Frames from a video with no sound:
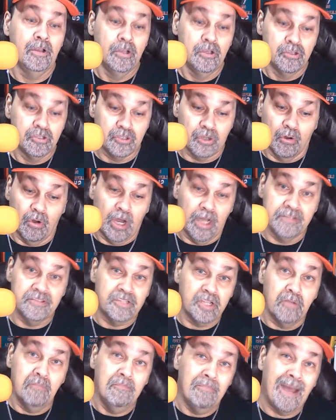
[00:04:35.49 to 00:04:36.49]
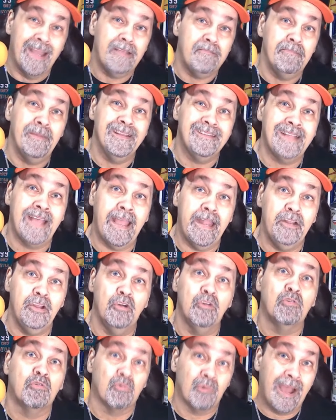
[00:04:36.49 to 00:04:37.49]
So until Mike
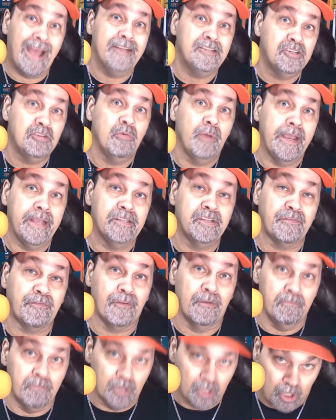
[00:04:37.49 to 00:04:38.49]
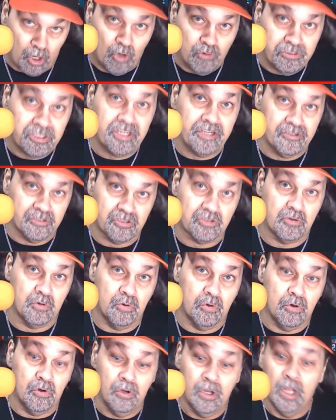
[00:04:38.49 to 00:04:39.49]
McDaniel graduates from coaching
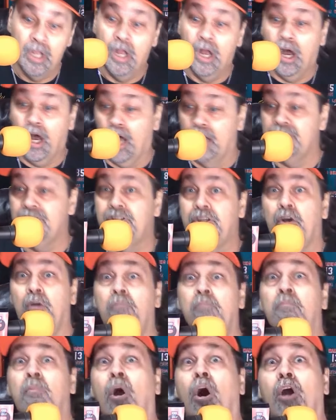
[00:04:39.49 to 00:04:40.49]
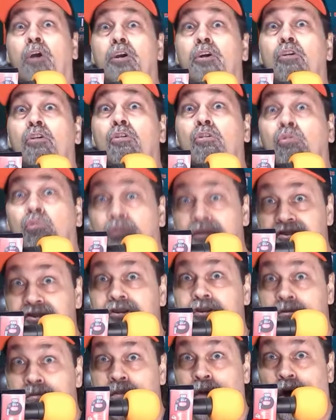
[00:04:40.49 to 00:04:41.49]
school, until Mario
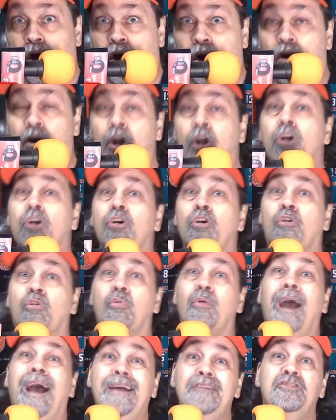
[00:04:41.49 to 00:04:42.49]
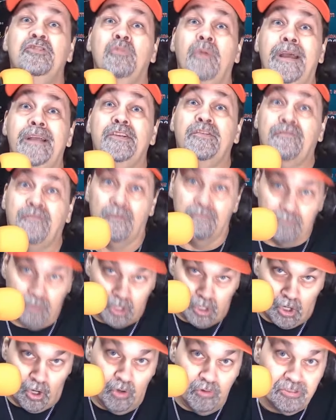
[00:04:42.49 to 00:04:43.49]
Cristobal graduates from
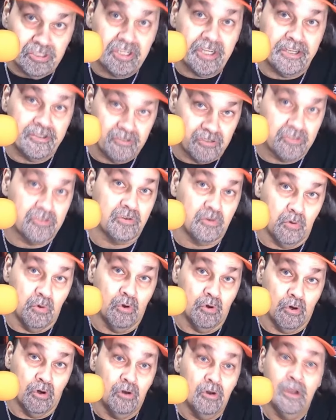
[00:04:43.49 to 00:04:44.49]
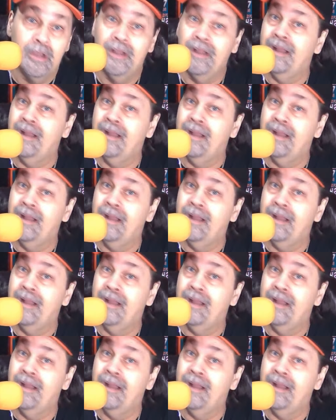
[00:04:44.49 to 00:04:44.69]
coaching school,